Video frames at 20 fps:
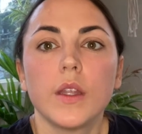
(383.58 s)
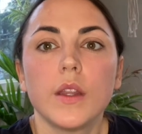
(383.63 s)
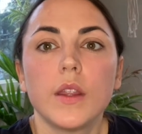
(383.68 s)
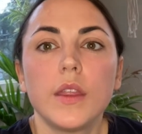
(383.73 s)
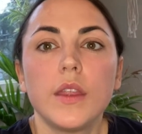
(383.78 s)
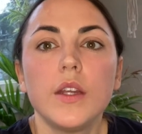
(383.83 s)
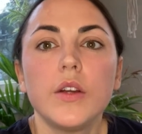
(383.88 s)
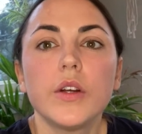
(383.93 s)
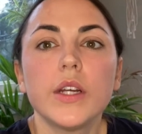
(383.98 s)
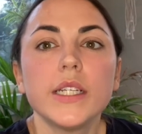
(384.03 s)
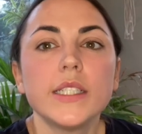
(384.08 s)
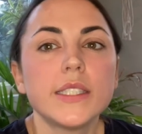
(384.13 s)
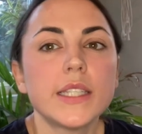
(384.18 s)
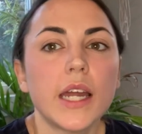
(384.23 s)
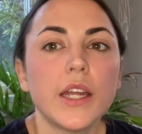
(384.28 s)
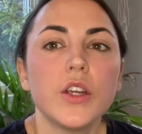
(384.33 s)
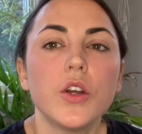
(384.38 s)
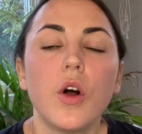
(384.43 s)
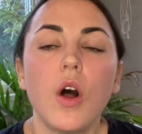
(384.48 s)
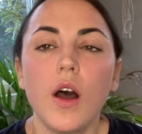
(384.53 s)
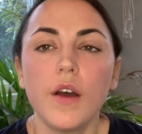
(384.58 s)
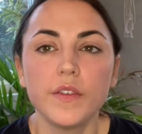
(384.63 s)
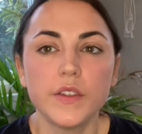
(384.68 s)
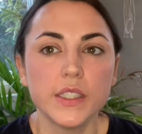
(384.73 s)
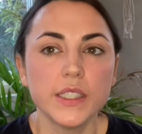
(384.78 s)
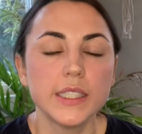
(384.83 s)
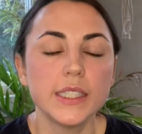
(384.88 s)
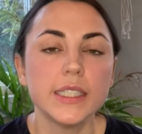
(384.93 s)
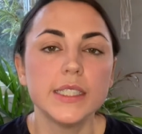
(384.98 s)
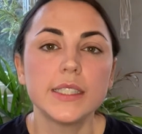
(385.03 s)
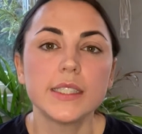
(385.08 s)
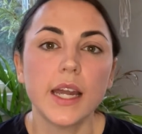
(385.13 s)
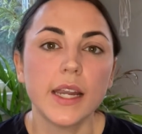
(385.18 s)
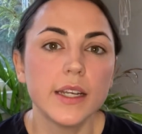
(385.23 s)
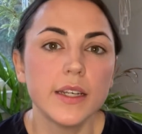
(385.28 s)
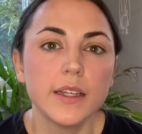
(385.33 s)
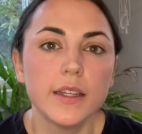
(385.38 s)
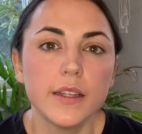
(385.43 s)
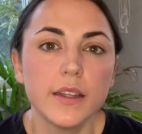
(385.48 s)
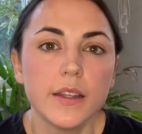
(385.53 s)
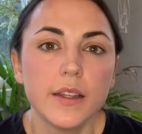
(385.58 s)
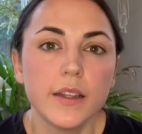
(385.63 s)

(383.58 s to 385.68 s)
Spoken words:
Theorists that you'll often see cited in the